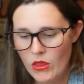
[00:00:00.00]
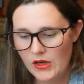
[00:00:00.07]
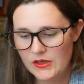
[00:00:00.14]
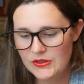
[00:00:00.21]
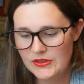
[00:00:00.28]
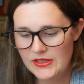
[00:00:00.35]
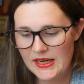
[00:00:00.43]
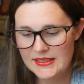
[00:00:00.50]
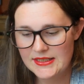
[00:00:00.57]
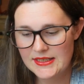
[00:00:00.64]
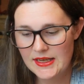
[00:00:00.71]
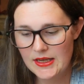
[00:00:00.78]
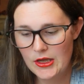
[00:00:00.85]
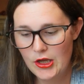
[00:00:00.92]
So yes,
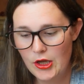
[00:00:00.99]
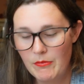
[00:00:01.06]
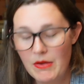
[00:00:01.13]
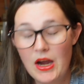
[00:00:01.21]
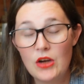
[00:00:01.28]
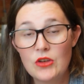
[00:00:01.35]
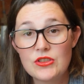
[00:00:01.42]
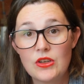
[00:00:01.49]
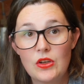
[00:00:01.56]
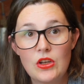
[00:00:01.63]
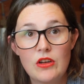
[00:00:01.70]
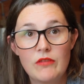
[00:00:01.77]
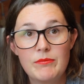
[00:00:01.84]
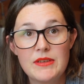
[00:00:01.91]
also a
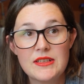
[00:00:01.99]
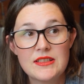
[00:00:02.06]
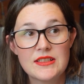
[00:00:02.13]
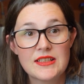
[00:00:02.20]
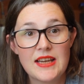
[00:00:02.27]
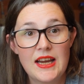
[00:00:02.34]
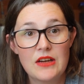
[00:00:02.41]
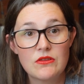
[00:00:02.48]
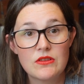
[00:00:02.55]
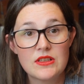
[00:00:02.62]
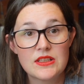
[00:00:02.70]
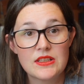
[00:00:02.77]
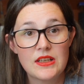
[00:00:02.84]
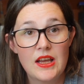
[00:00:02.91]
lot of business
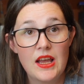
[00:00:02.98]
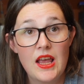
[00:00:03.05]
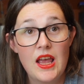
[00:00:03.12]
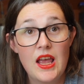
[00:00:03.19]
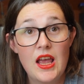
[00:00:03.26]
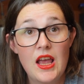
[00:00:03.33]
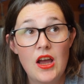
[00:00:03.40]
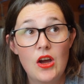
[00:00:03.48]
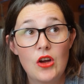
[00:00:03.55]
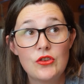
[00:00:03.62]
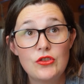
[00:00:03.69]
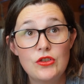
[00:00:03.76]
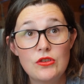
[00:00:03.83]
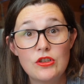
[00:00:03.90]
accounts
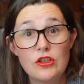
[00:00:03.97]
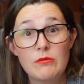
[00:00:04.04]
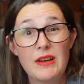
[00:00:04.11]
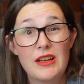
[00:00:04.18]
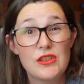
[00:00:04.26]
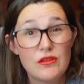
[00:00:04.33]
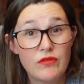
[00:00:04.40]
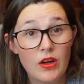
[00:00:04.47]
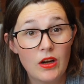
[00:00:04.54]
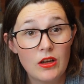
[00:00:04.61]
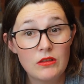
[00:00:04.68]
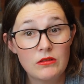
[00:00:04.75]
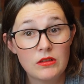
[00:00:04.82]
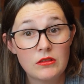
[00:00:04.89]
on YouTube I do
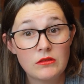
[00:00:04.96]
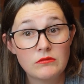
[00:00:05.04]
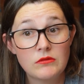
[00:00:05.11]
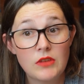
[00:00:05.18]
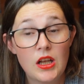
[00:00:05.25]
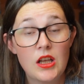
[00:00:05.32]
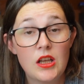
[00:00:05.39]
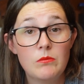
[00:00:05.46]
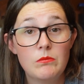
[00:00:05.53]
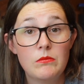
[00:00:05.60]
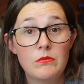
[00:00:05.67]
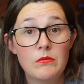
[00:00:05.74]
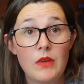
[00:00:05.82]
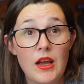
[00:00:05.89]
follow,
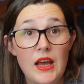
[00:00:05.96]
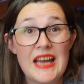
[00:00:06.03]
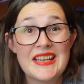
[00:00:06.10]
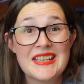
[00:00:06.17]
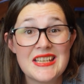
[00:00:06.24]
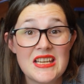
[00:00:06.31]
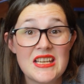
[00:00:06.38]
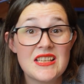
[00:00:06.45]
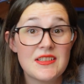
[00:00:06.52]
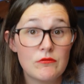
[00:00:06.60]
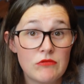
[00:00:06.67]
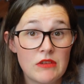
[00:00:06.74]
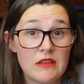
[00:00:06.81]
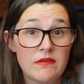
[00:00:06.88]
and it's a
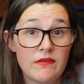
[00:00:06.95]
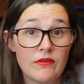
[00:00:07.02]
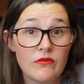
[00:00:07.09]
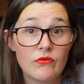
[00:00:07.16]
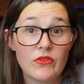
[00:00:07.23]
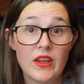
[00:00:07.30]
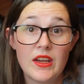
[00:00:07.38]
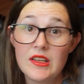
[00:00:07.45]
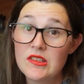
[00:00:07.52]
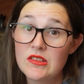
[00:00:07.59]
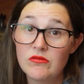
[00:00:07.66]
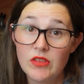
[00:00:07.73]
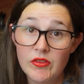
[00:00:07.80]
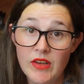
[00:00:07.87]

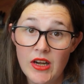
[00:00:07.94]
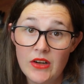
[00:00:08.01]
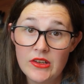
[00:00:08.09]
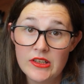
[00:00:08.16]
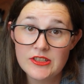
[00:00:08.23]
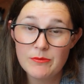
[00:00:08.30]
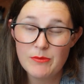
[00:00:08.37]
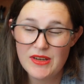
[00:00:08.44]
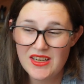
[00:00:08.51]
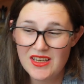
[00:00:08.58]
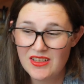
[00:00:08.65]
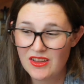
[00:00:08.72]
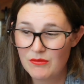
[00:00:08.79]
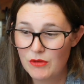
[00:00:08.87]
rough area to be
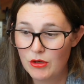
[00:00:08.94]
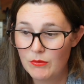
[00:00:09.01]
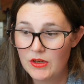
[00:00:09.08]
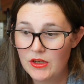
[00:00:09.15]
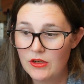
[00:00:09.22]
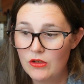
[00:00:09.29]
in at the moment.